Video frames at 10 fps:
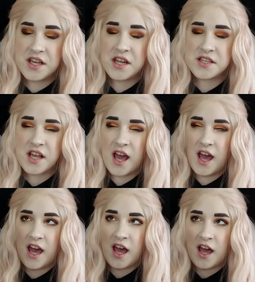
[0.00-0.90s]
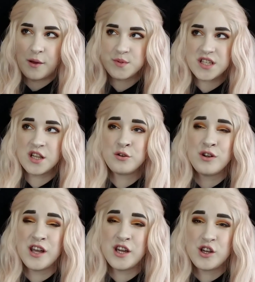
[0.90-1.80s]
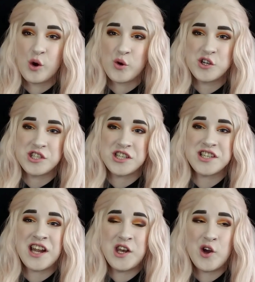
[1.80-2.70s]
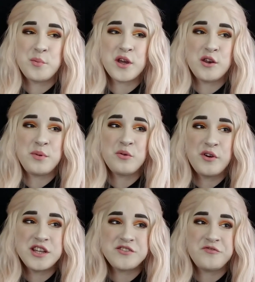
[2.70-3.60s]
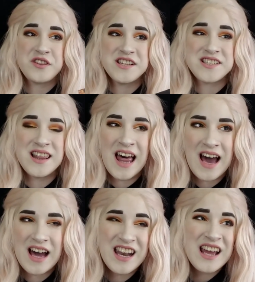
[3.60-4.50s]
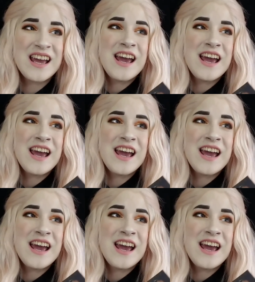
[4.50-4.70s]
It is absolutely gorgeous. And I know I'm going to be reaching for this a lot.